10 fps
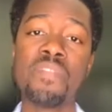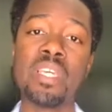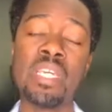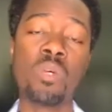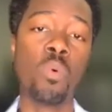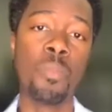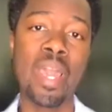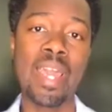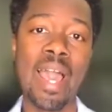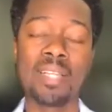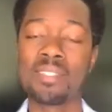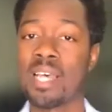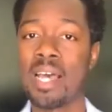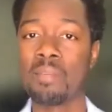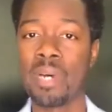the Equal Pay Act
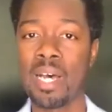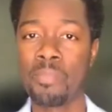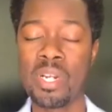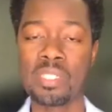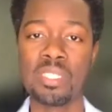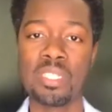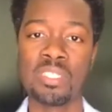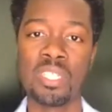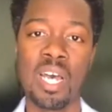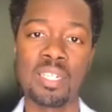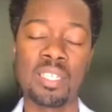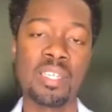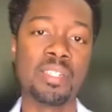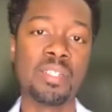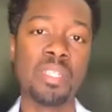signed by President John
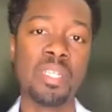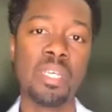Kennedy.